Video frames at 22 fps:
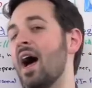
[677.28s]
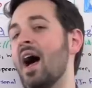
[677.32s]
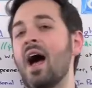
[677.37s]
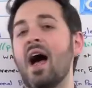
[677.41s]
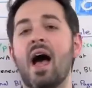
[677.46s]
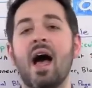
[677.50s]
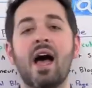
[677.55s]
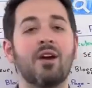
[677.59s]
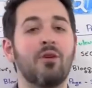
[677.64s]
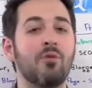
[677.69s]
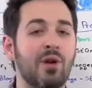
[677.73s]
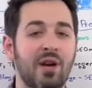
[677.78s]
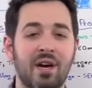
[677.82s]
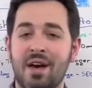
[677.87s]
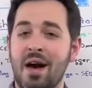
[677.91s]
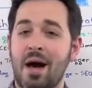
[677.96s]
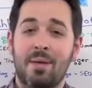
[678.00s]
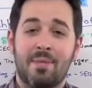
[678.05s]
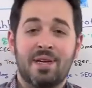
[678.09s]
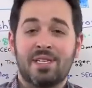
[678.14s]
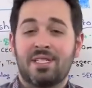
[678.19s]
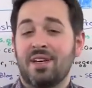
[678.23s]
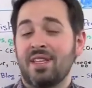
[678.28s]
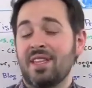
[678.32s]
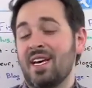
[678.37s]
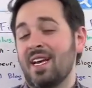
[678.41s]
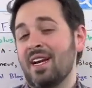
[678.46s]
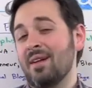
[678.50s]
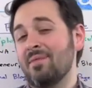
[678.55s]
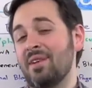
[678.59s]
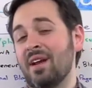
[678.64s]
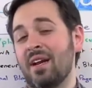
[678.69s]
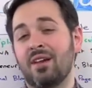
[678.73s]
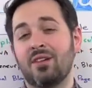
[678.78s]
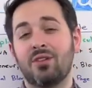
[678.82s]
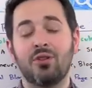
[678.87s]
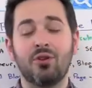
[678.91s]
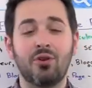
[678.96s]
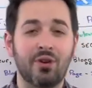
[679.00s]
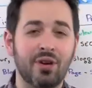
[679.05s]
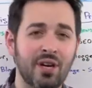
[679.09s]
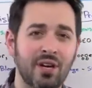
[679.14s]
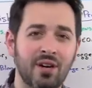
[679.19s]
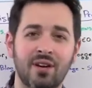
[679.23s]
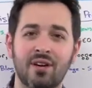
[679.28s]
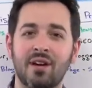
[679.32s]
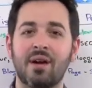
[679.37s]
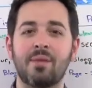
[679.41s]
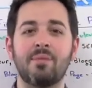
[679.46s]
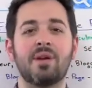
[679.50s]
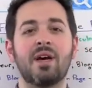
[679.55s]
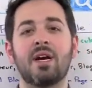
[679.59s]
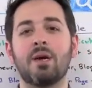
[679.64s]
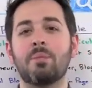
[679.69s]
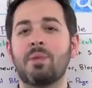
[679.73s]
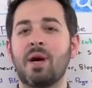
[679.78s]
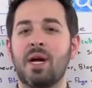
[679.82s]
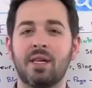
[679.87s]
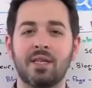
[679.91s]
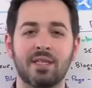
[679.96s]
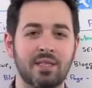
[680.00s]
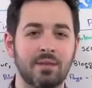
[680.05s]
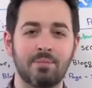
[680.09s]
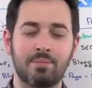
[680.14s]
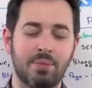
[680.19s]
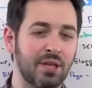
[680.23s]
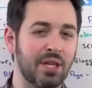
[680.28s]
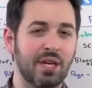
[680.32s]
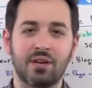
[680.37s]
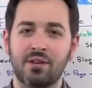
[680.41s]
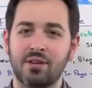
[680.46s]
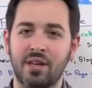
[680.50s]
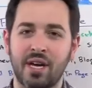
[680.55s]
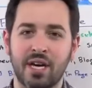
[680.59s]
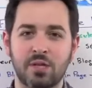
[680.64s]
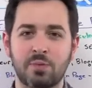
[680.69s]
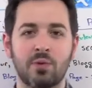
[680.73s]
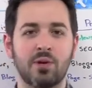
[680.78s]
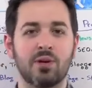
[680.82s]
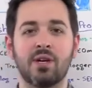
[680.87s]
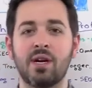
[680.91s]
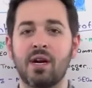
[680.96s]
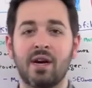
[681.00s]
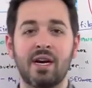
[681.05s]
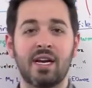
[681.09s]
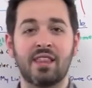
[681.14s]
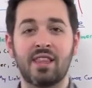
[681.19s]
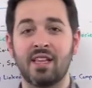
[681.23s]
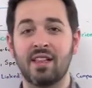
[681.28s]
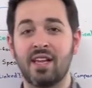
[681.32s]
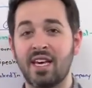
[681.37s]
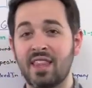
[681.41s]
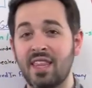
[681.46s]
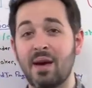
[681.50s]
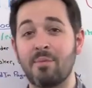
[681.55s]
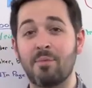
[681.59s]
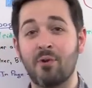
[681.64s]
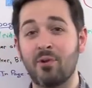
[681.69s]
I don't want to comment on that. I'm not a lawyer. I'm not a political expert or anything like that.